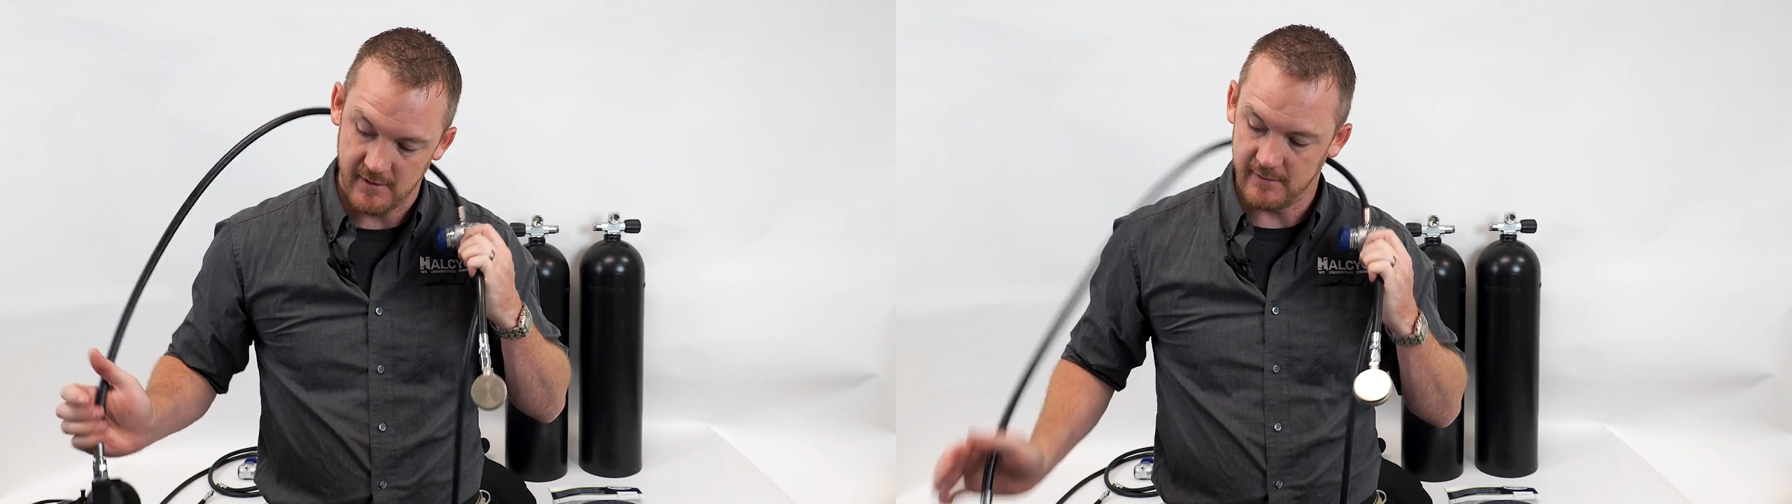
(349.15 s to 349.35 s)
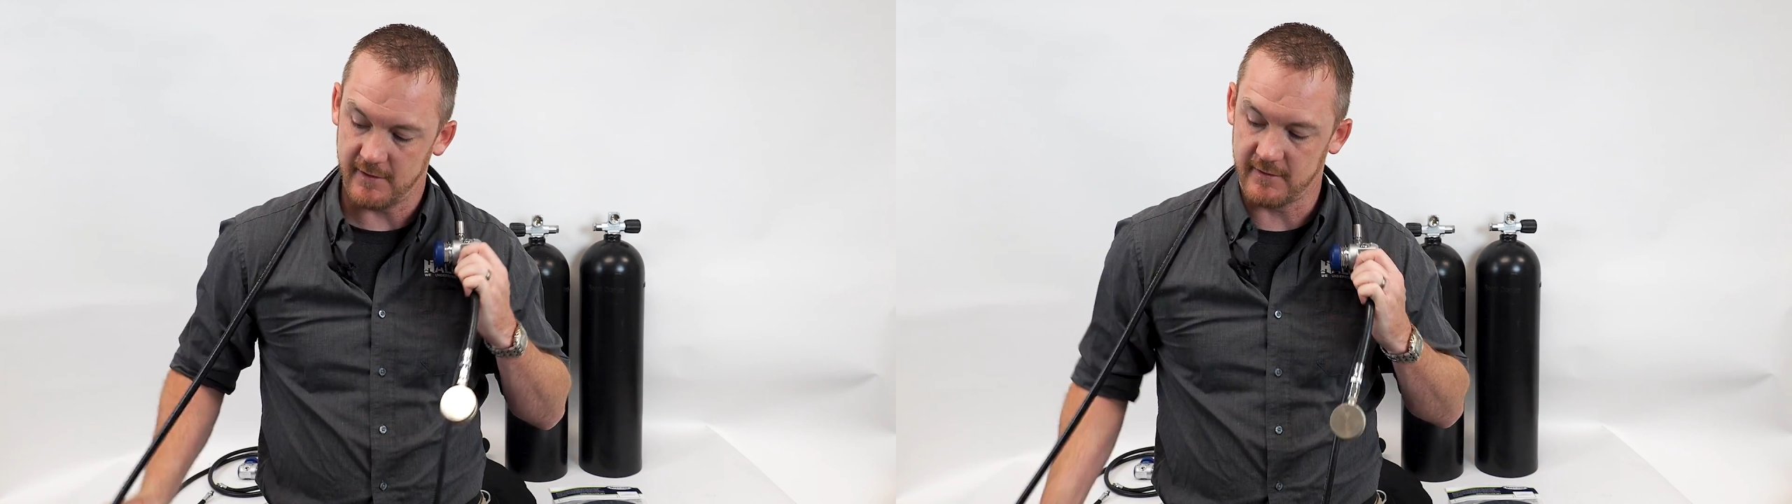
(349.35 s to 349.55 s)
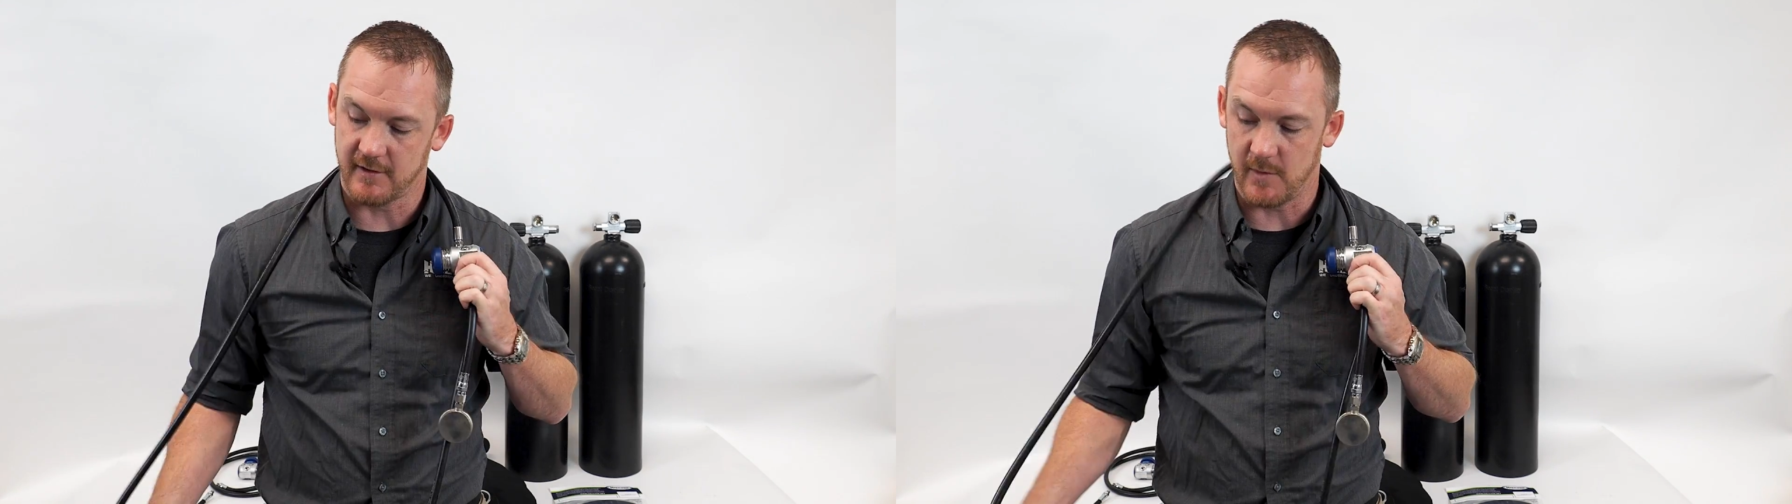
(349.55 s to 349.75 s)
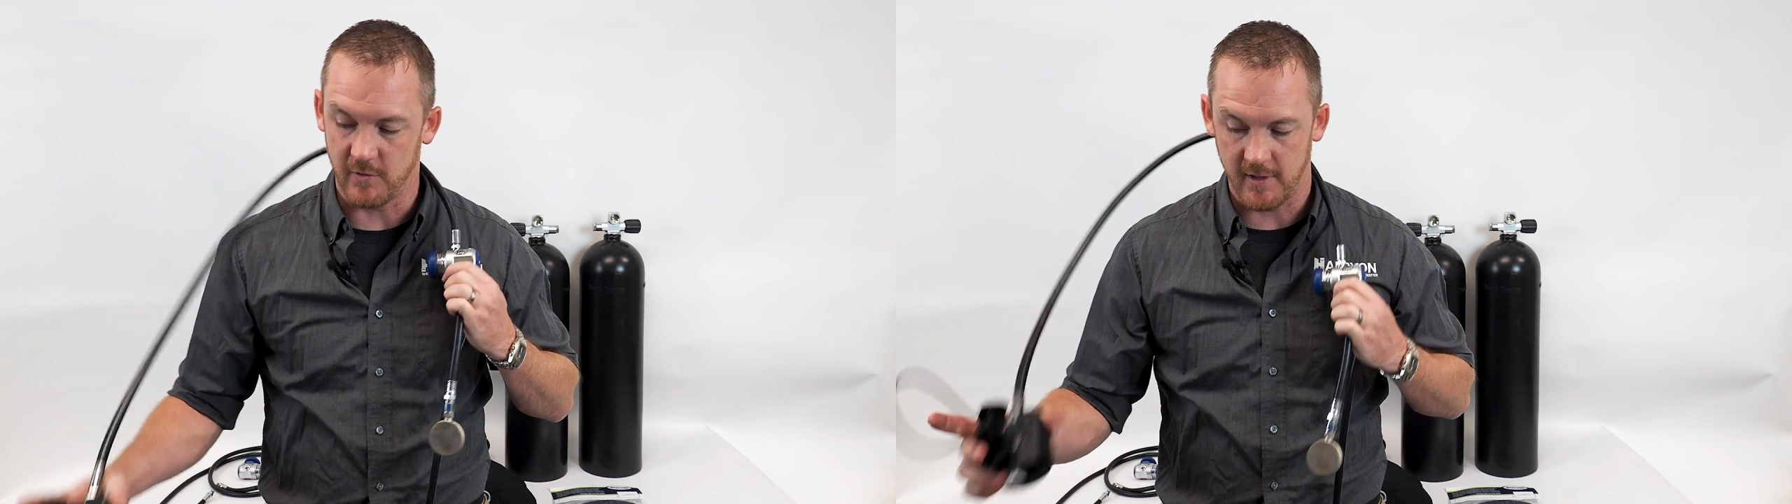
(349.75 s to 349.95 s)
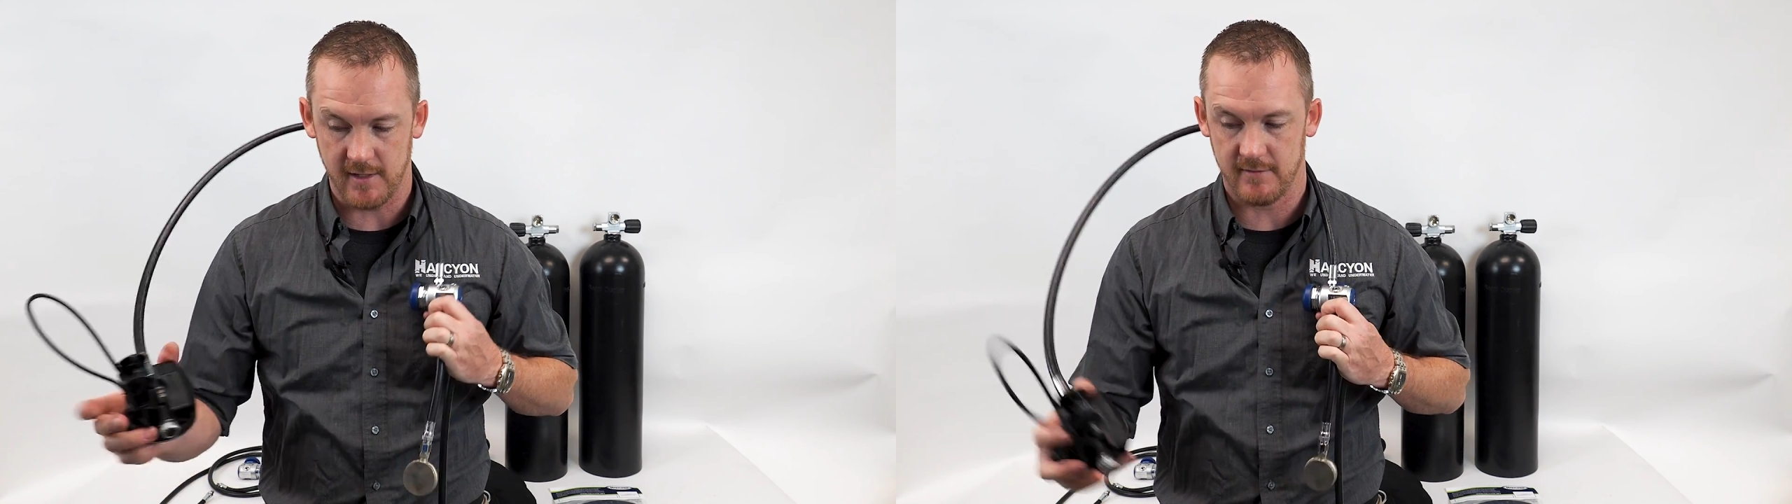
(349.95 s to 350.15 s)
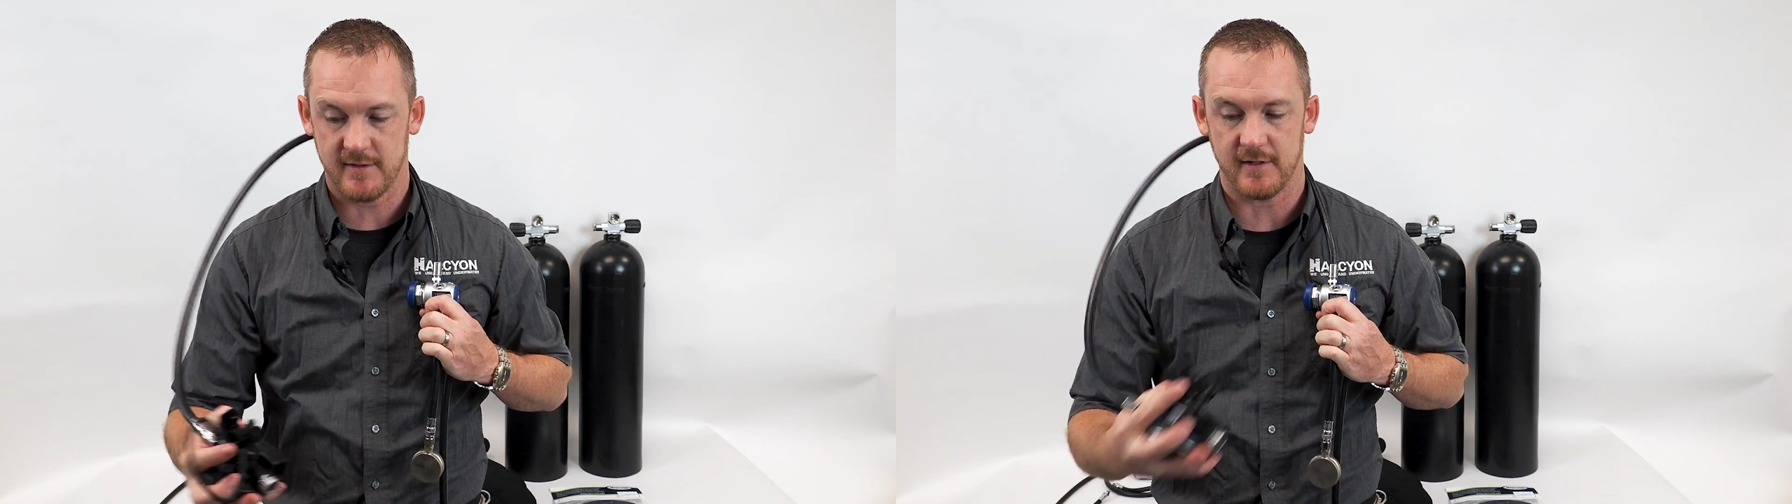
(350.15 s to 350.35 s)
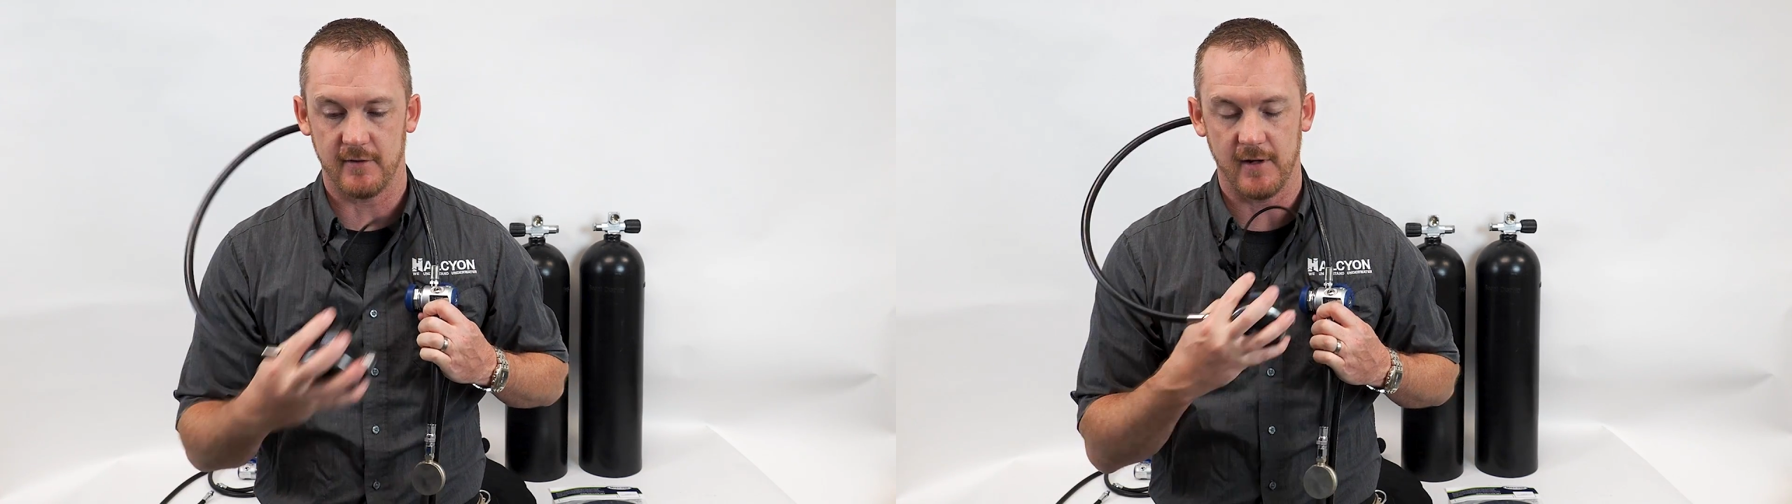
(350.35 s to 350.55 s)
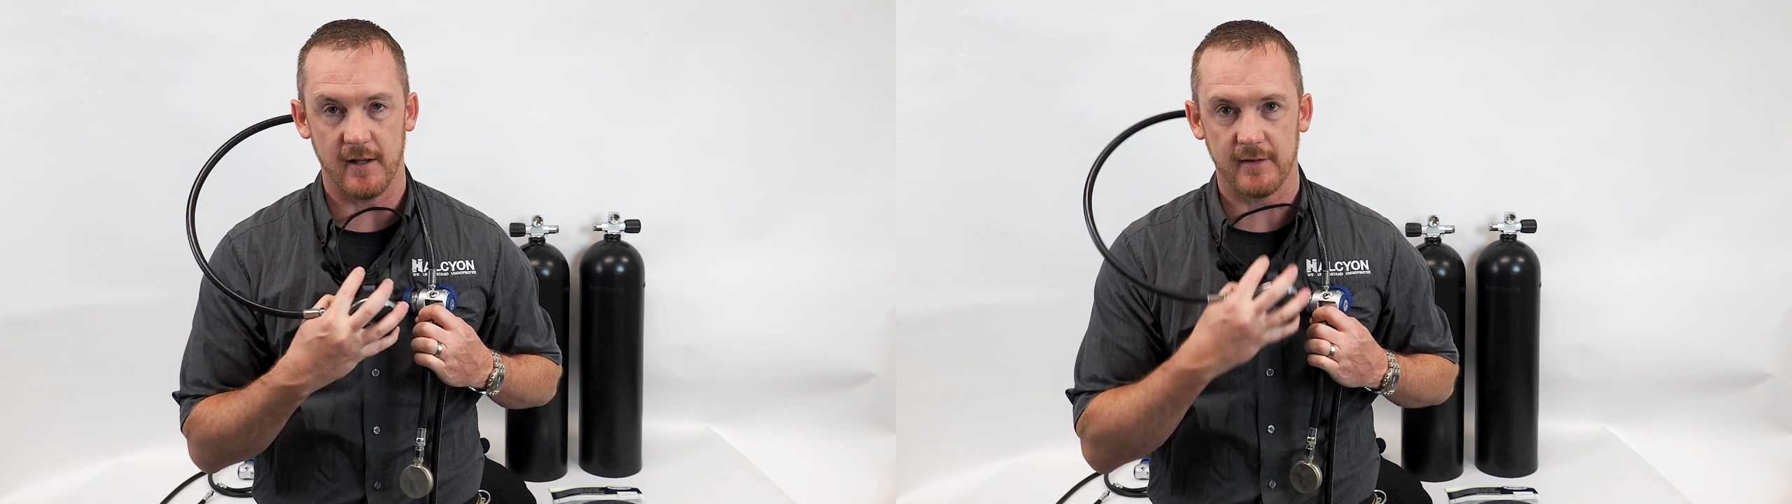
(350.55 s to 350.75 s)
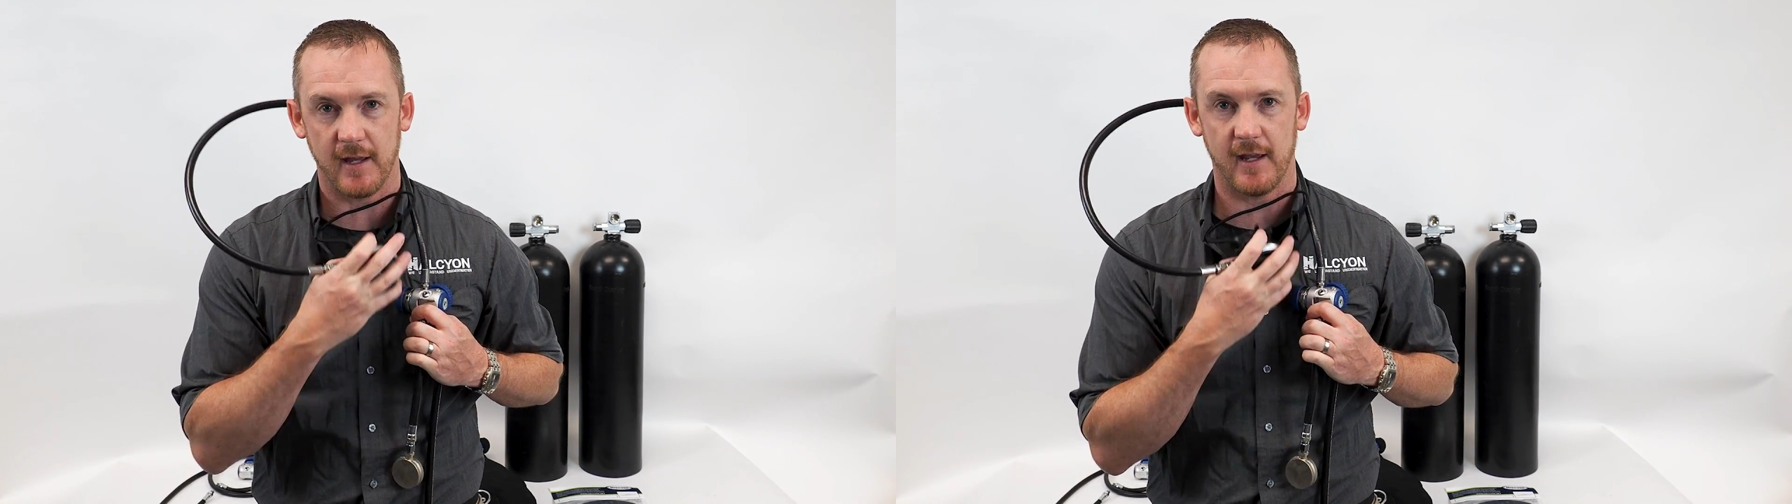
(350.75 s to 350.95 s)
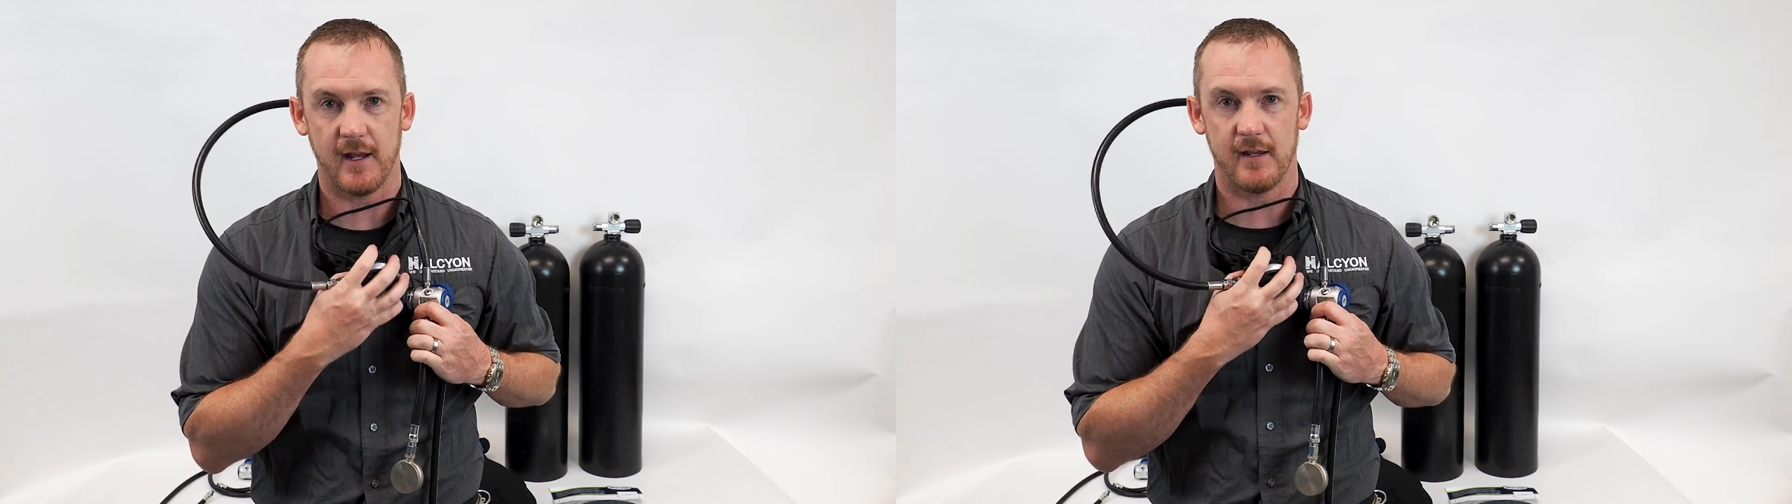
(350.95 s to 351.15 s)
this will come around, sit around the
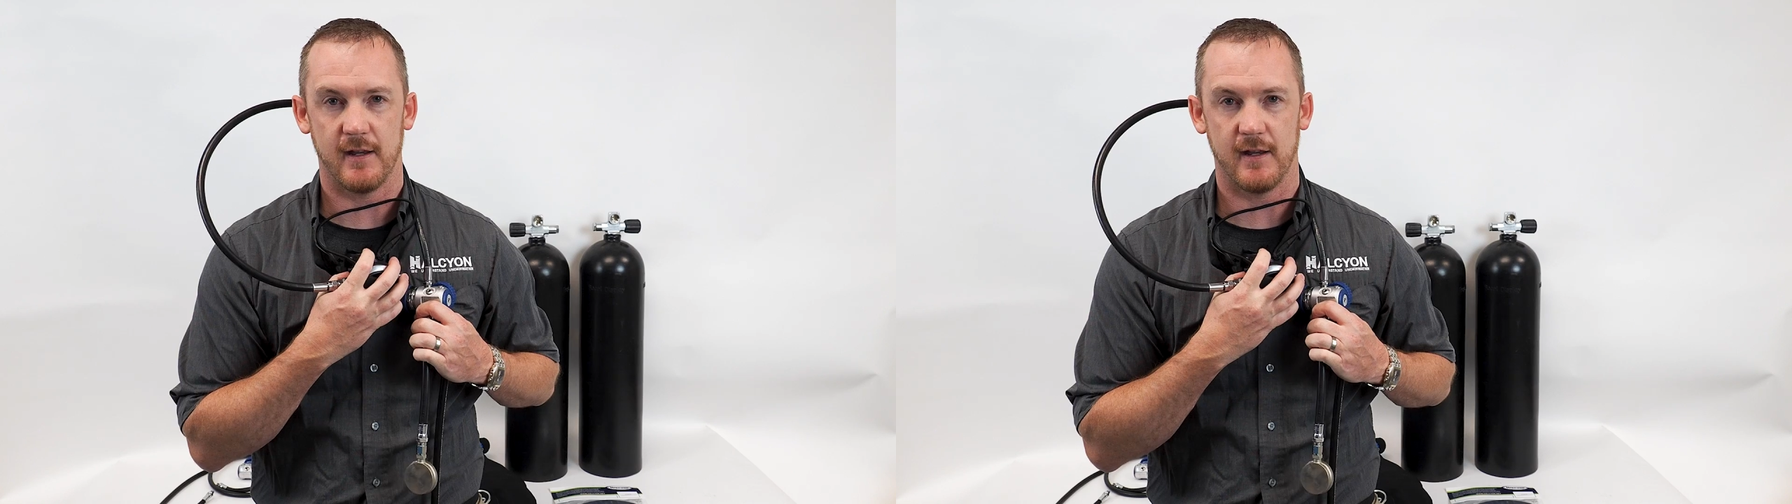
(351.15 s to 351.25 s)
head,